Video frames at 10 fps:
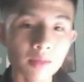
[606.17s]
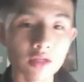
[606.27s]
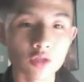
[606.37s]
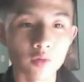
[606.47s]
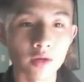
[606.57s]
is
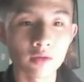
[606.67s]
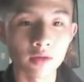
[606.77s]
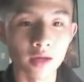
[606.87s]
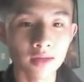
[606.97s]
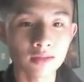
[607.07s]
greater than
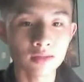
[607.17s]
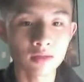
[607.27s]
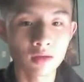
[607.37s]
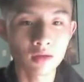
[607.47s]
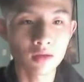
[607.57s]
x,
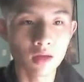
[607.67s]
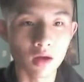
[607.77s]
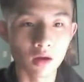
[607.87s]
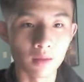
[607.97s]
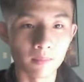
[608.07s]

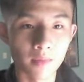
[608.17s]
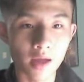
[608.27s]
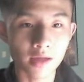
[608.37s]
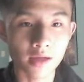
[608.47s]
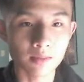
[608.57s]

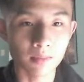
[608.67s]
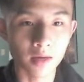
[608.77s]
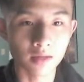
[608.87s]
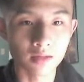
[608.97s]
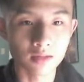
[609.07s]
x
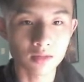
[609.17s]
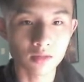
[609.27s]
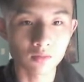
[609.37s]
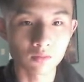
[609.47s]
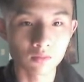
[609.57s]

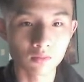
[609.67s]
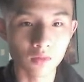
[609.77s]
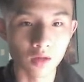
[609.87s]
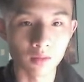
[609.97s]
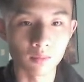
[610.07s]
minus
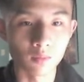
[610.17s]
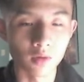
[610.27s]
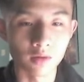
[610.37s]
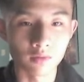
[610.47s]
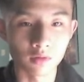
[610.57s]

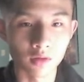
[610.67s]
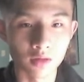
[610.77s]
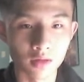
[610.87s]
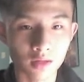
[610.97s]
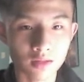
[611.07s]
whatever
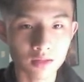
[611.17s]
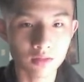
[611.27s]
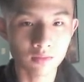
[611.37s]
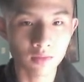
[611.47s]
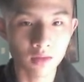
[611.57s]
index
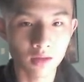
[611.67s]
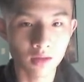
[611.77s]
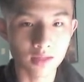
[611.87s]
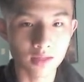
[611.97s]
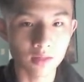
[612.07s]

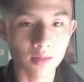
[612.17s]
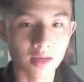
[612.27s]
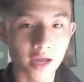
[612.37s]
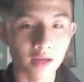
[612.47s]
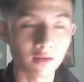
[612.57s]
is going to be
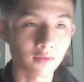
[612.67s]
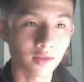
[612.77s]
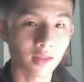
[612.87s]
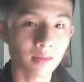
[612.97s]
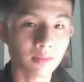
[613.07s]
negative.
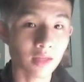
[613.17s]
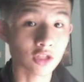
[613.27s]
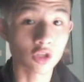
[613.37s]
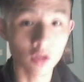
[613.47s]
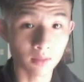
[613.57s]
And that's
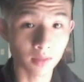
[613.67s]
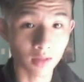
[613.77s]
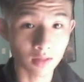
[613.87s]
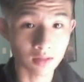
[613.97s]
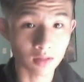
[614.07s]
good
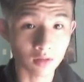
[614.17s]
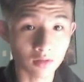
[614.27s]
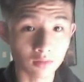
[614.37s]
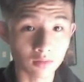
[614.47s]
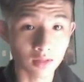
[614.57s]
because it also
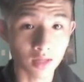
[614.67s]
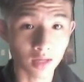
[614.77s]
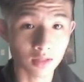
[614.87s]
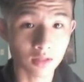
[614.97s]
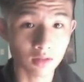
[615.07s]

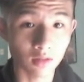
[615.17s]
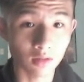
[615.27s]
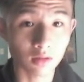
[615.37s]
detects, like,